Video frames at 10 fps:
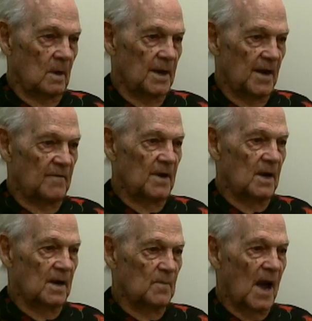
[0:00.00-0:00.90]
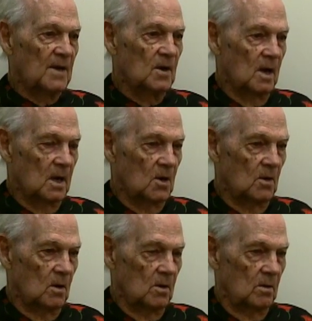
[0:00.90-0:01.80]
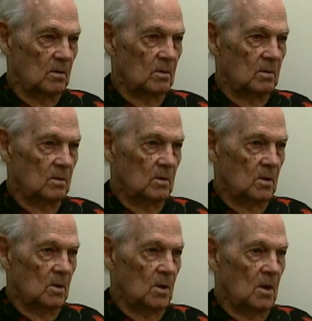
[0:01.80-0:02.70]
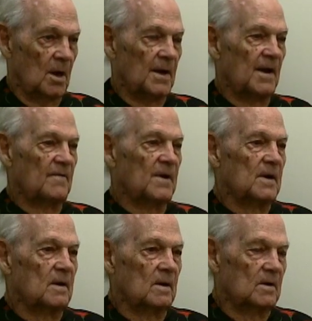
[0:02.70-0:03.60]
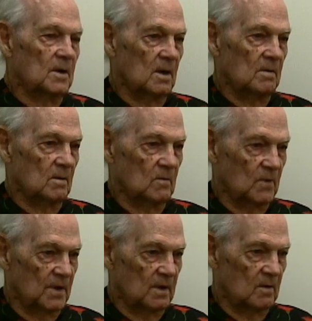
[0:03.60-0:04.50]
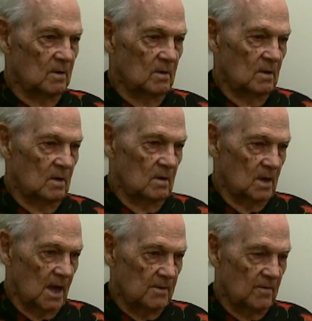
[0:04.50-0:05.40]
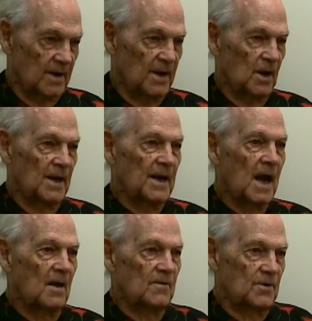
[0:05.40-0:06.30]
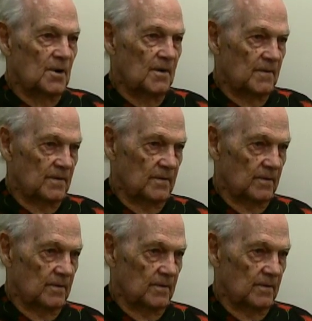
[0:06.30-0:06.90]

I never did get back to Honolulu. I never did until we got ready to get out of the service.